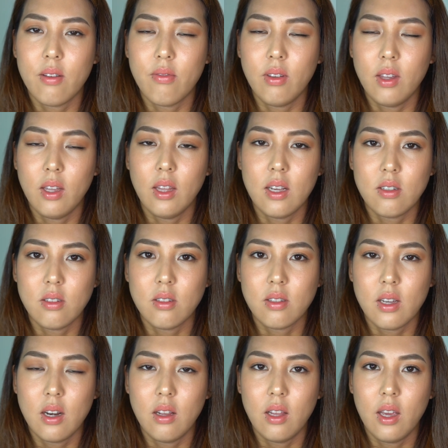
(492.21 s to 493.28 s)
I feel like that's
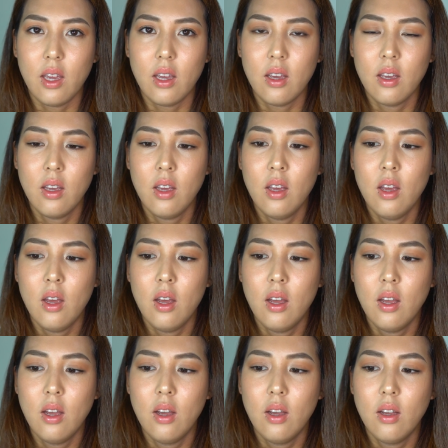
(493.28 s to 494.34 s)
just kind of like
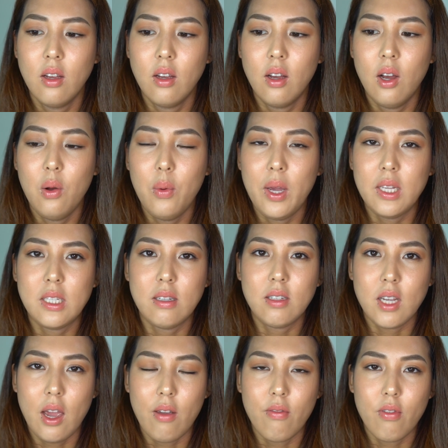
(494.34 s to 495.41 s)
a waste of
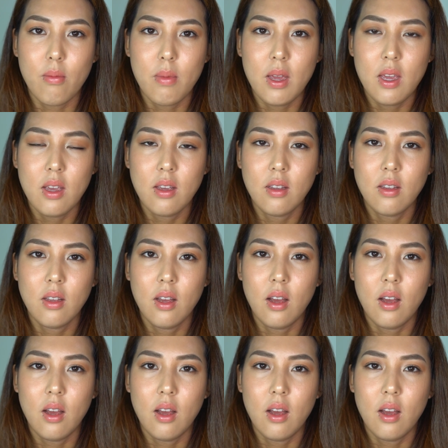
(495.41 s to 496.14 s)
time for me.